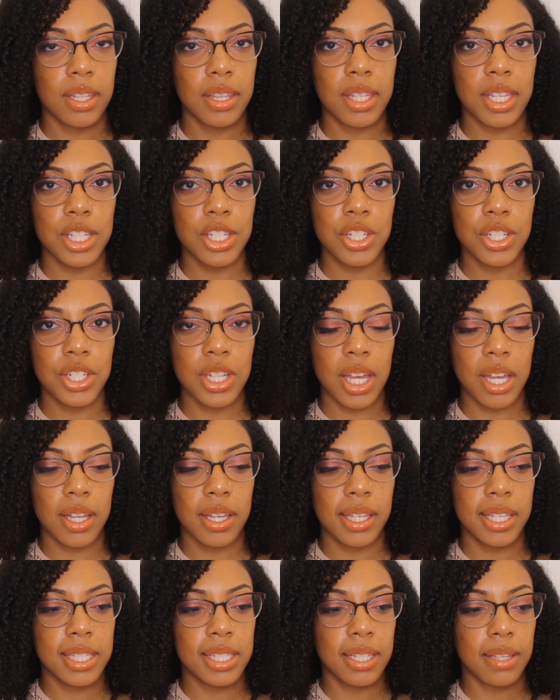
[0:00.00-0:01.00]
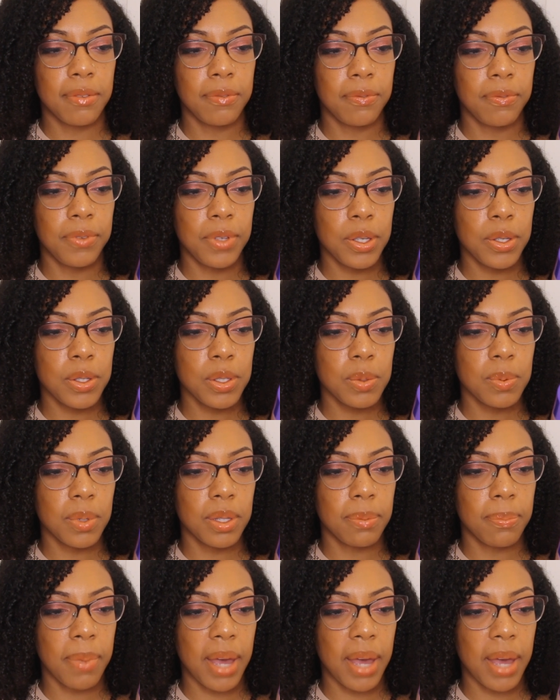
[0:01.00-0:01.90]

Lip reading: This gel is infused with